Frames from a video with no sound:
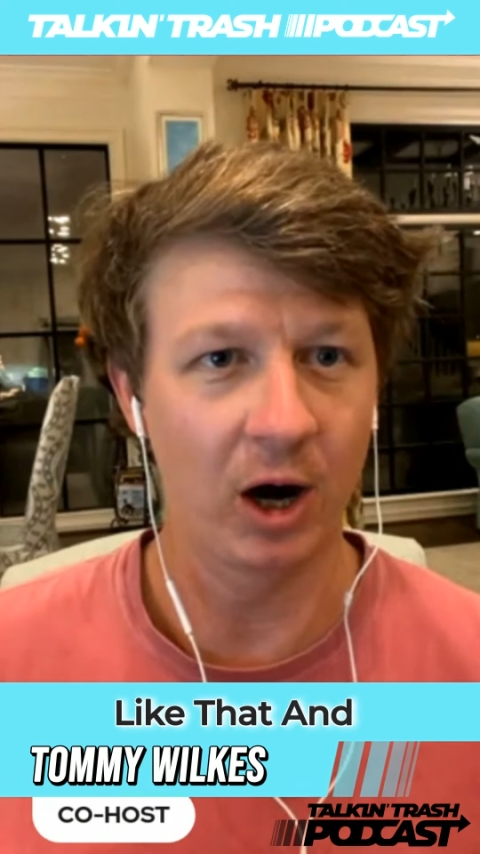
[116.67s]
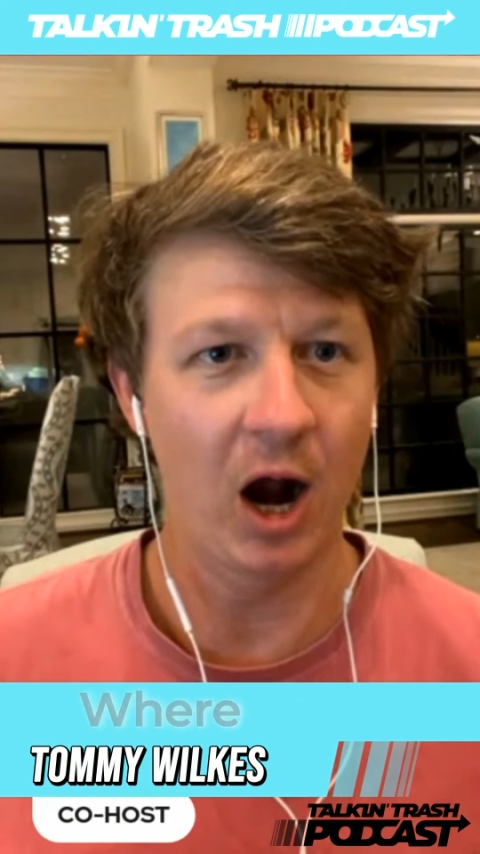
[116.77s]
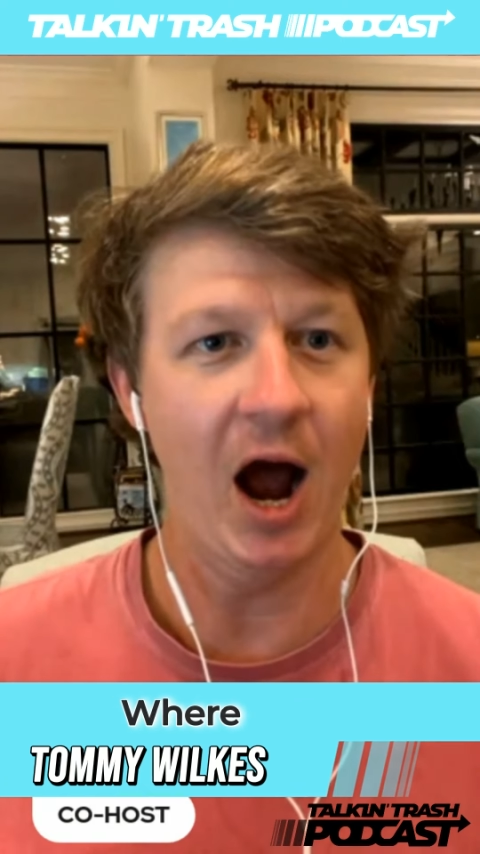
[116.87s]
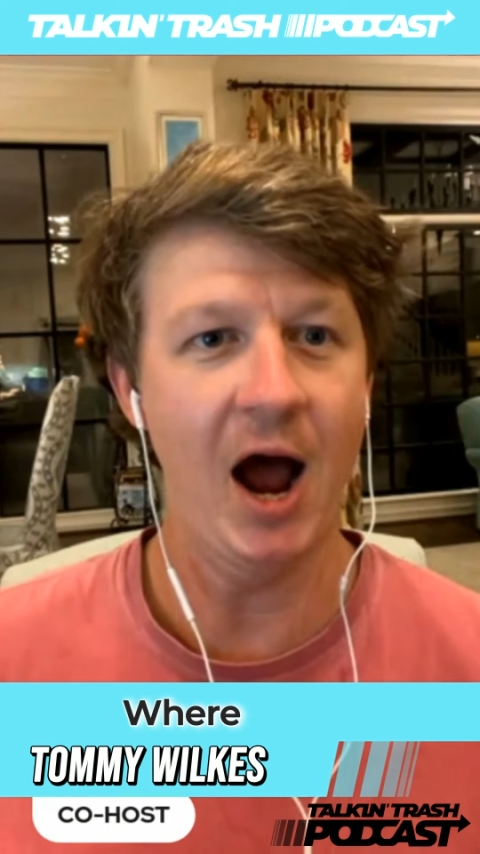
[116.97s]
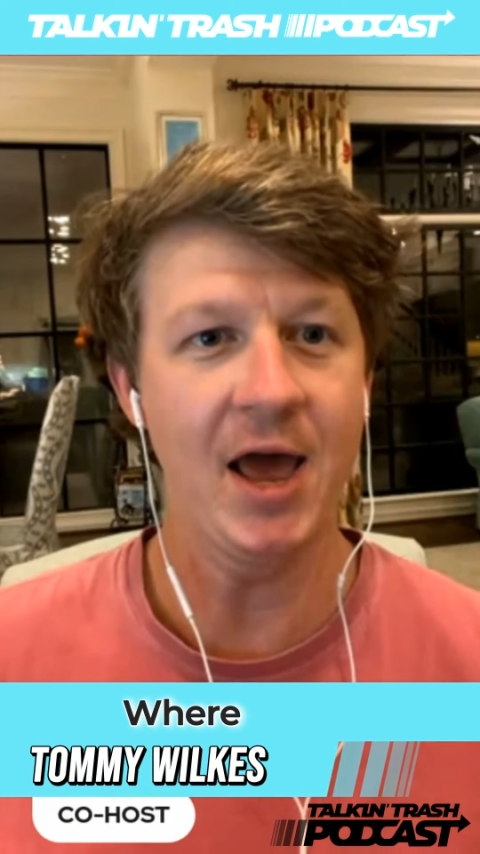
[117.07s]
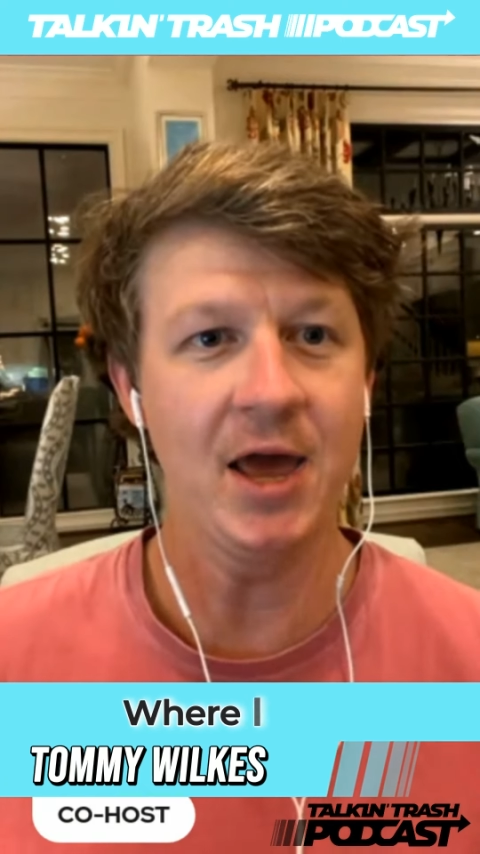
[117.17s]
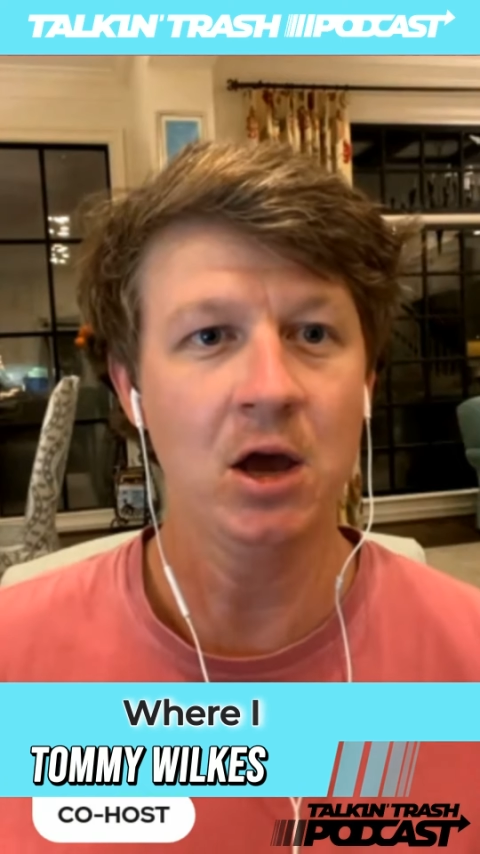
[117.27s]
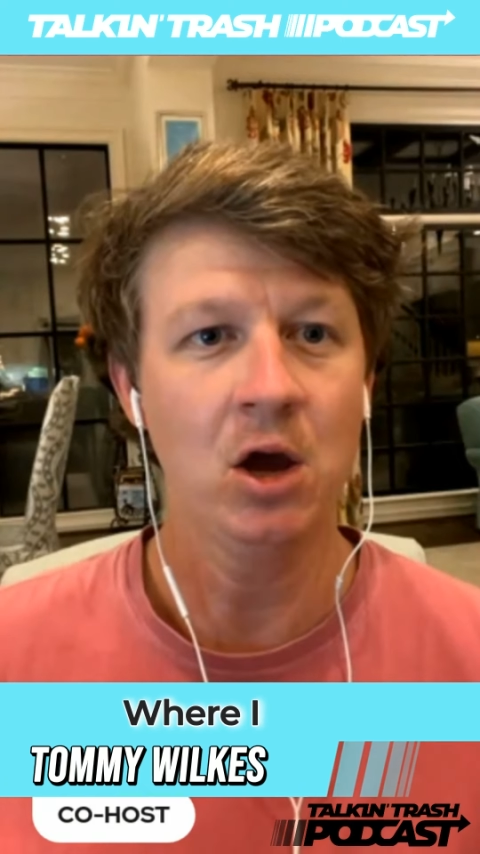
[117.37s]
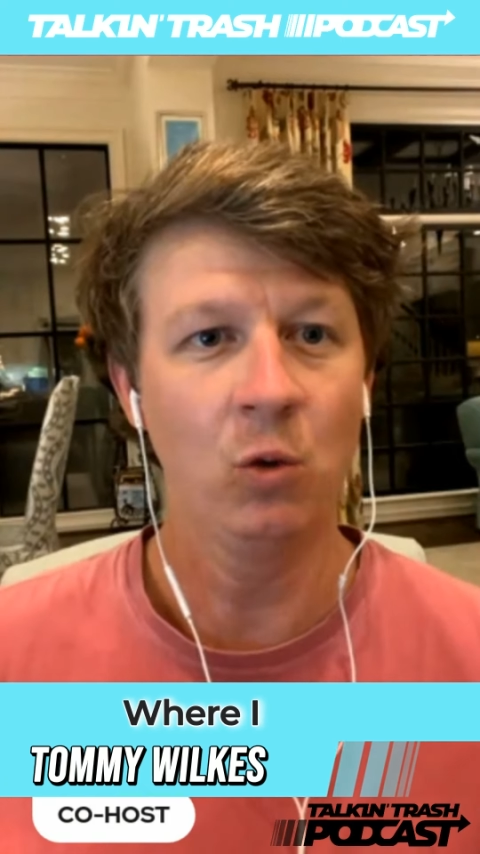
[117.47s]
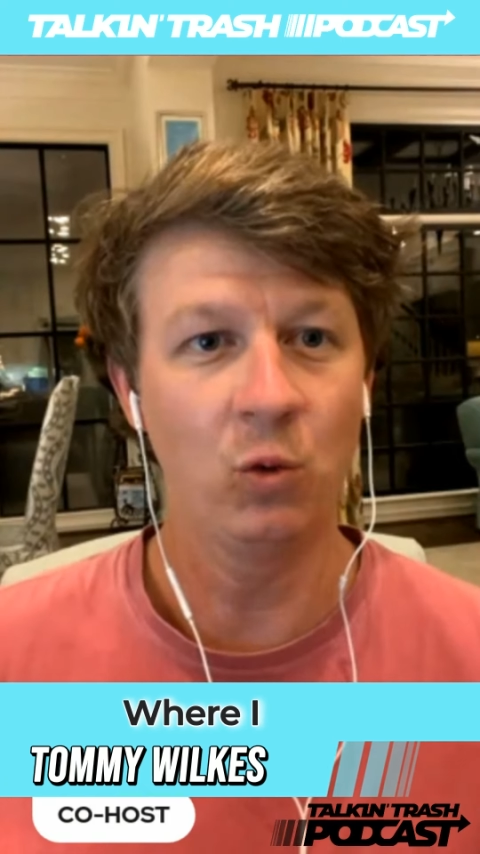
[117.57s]
and where
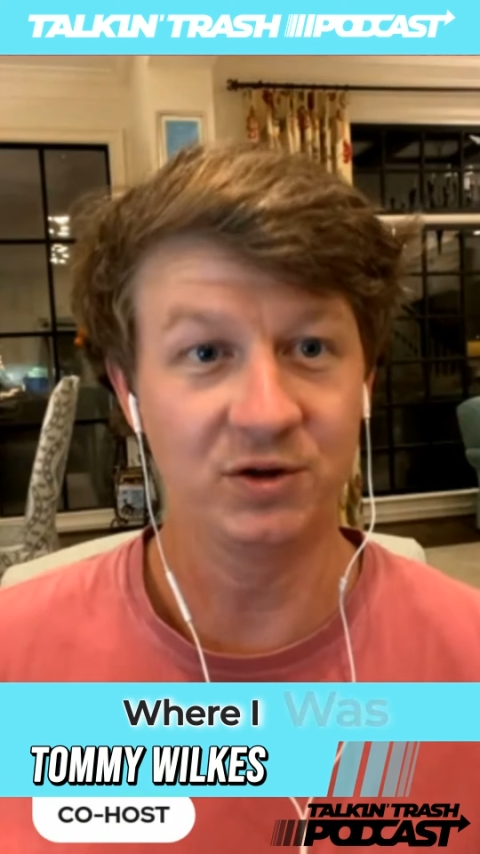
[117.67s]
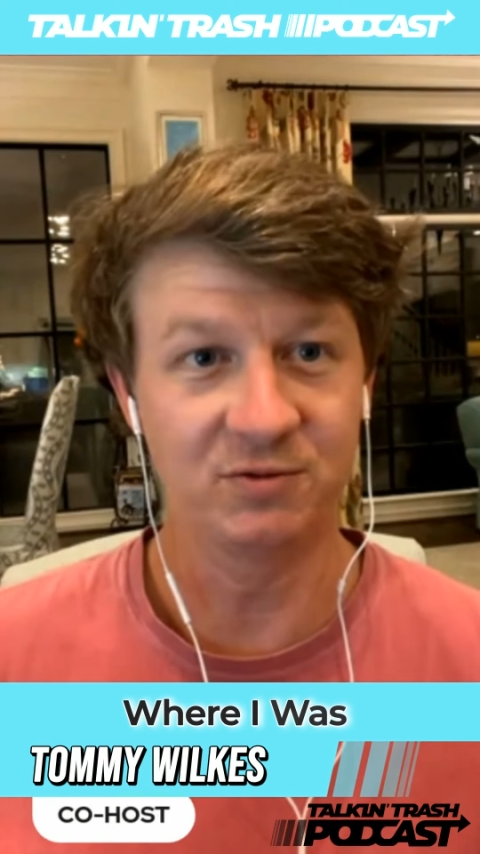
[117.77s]
I